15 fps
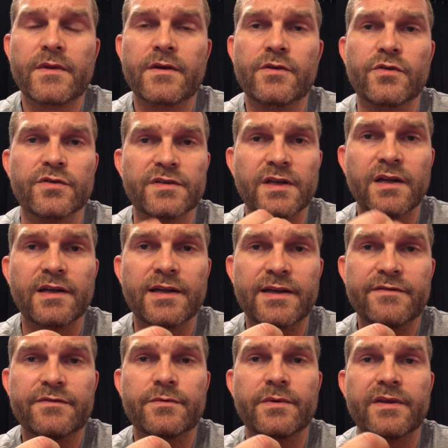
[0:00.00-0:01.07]
You're still
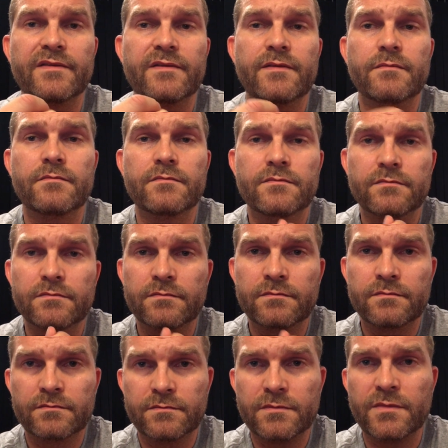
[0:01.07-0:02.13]
left with
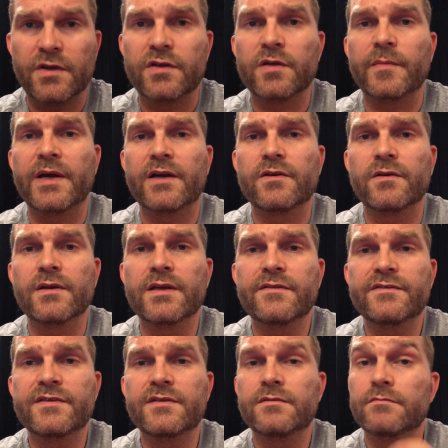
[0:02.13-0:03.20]
the tobacco
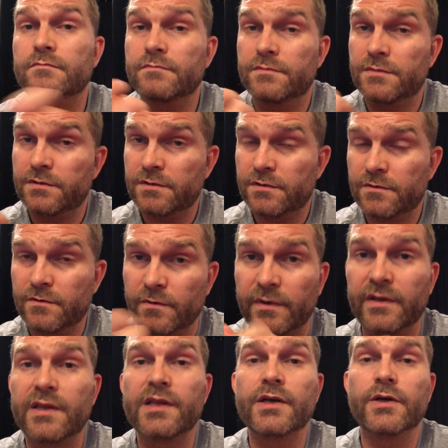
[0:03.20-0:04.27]
leaves,
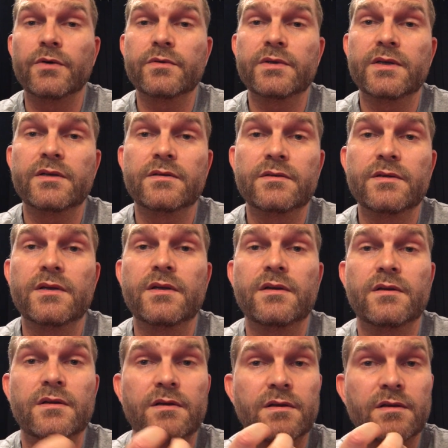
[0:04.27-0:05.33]
with the oak,
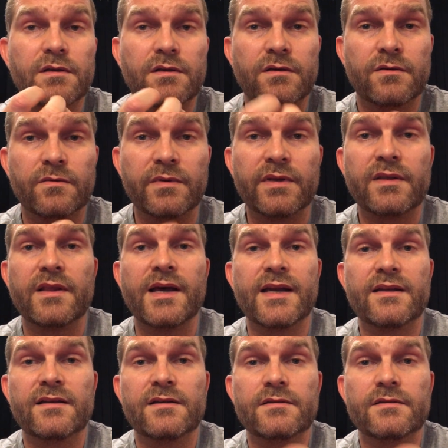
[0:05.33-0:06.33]
with that